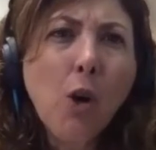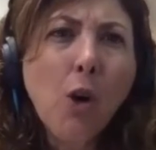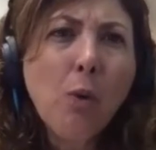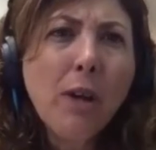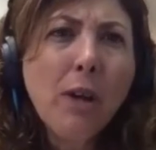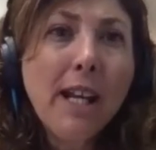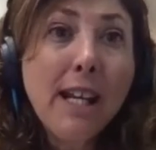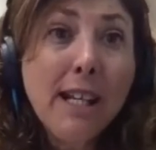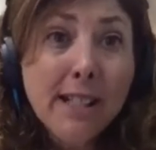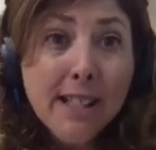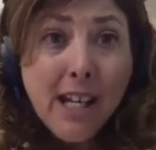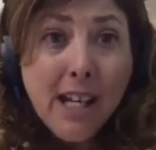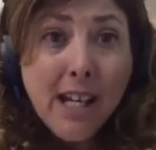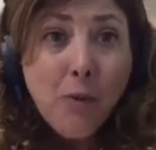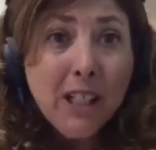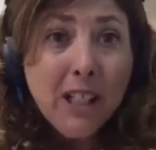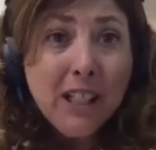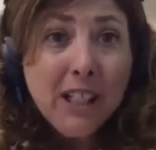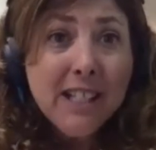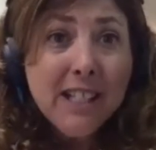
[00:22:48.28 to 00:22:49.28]
is there
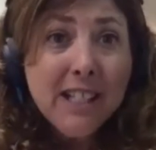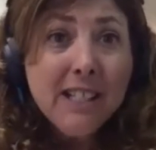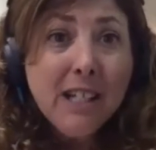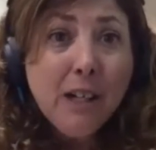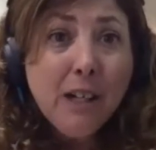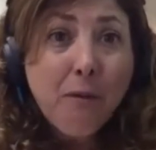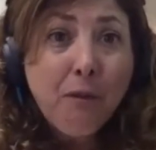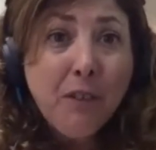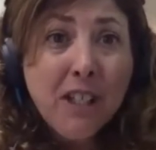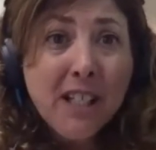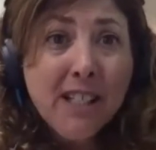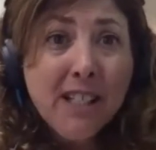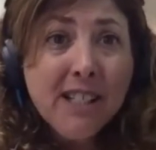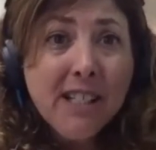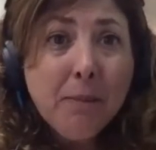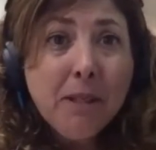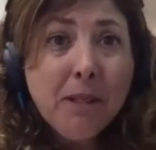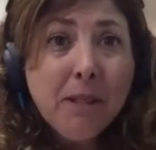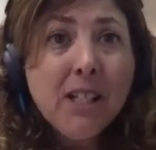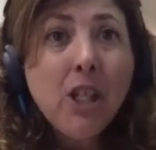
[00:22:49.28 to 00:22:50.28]
really a difference?
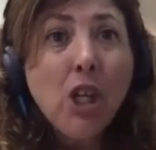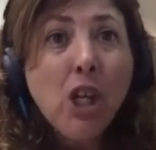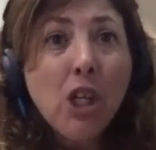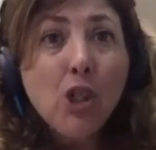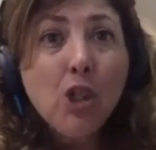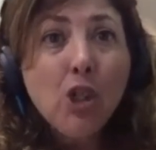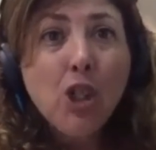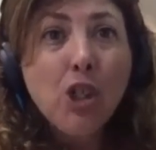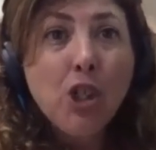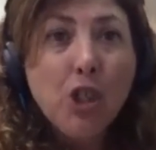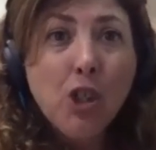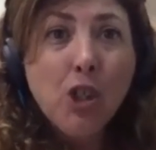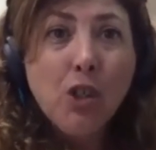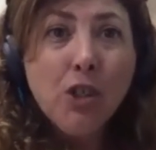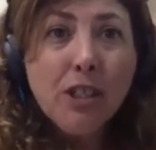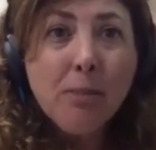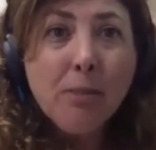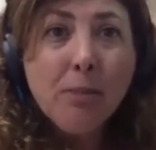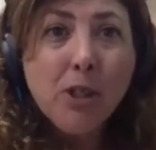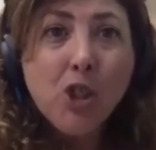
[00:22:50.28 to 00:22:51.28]
I mean, should you
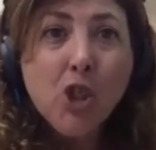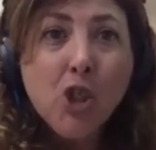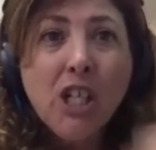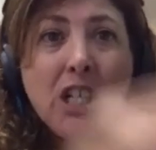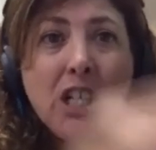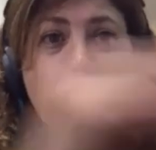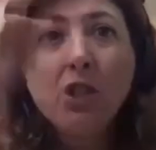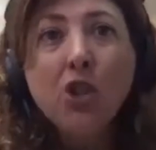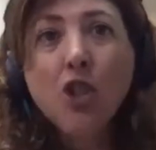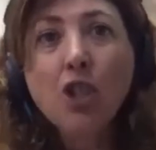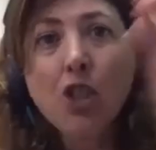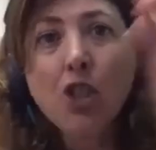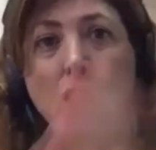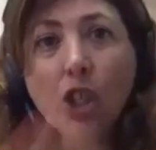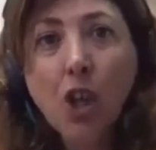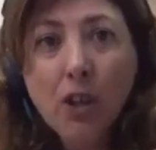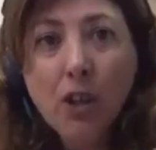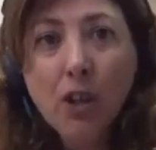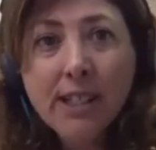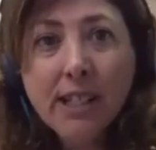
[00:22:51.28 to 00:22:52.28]
use the machine? Should you
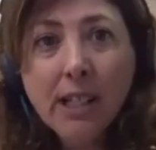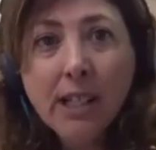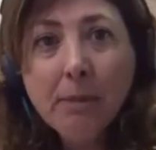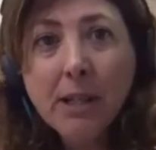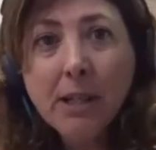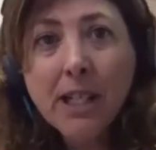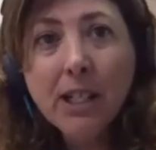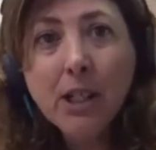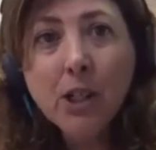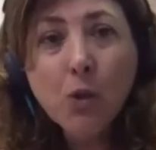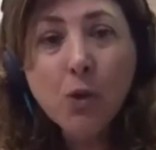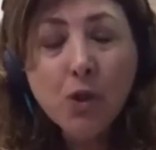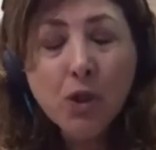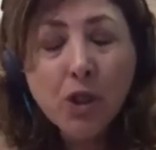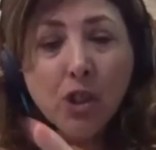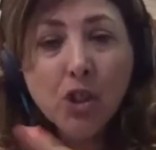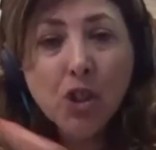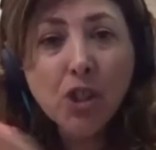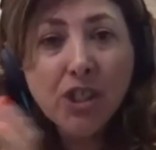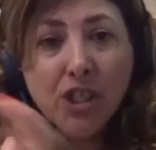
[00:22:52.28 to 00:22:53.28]
go to somebody who
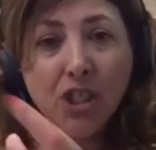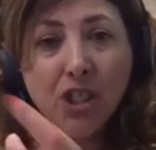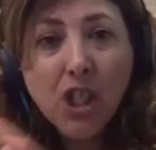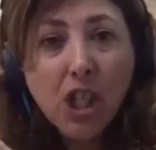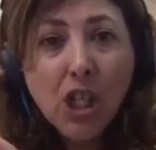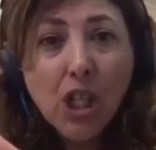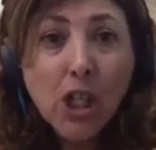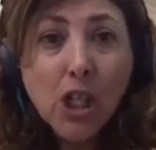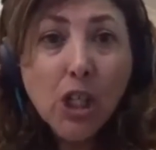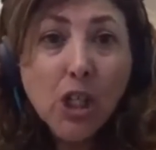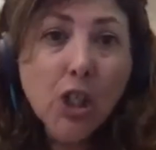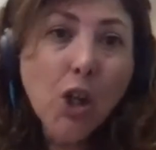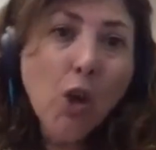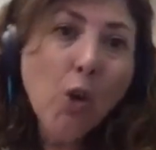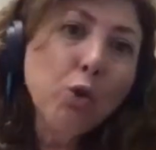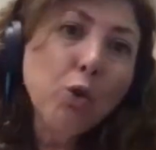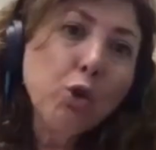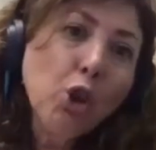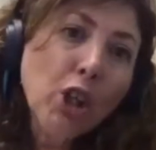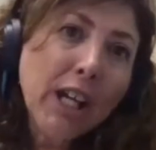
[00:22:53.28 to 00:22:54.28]
could just,
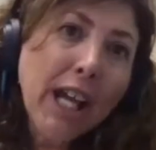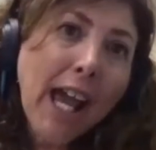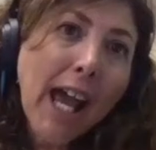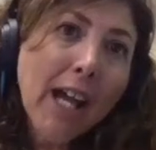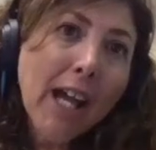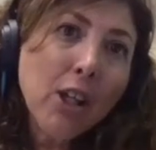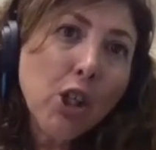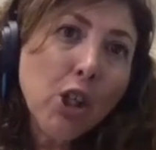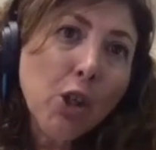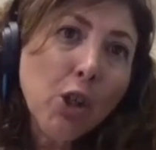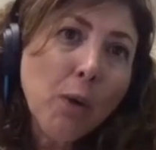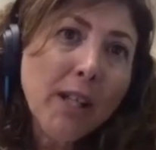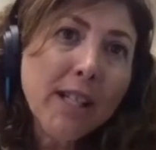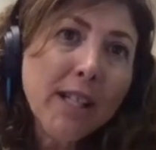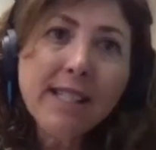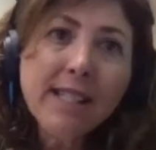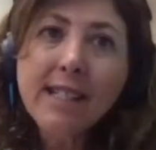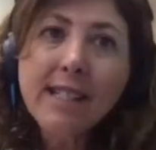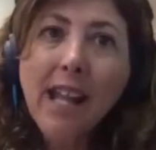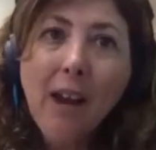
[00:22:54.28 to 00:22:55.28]
look at you
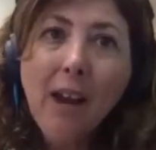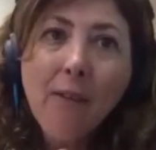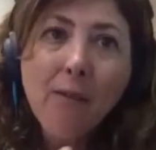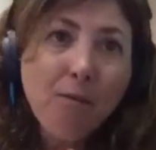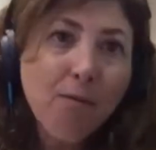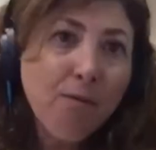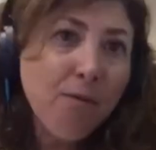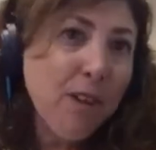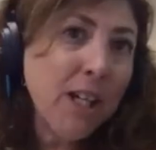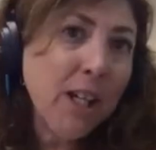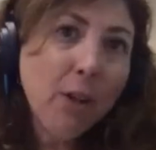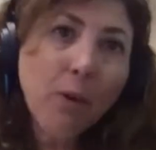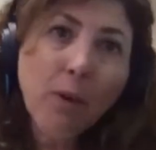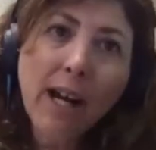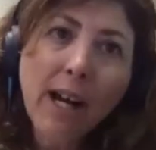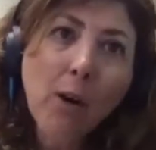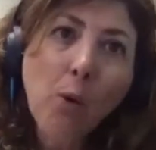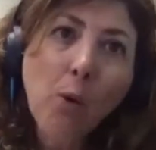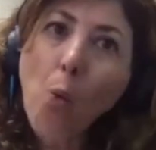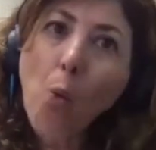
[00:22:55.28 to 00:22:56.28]
and figure
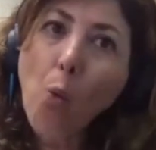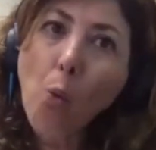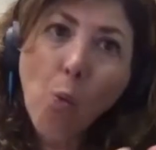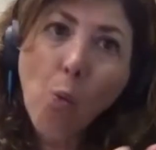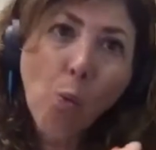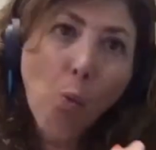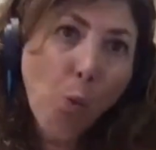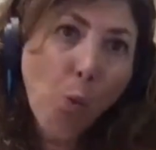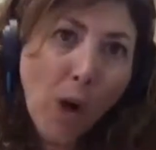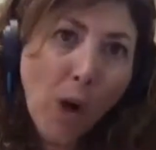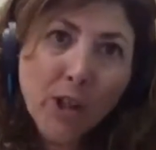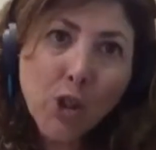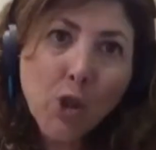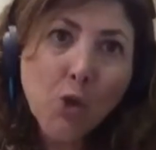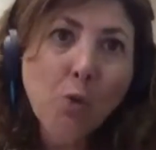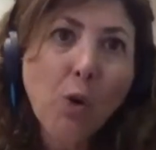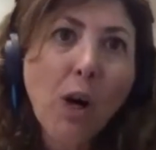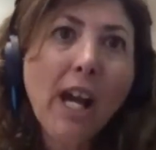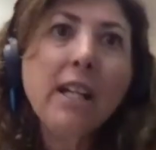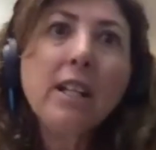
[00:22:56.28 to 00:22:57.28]
out
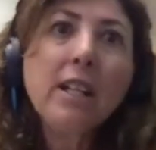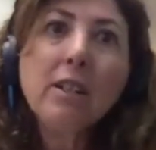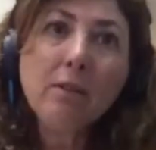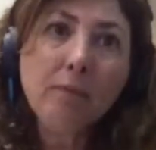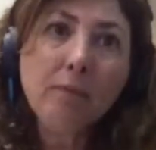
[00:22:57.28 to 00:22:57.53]
what's right?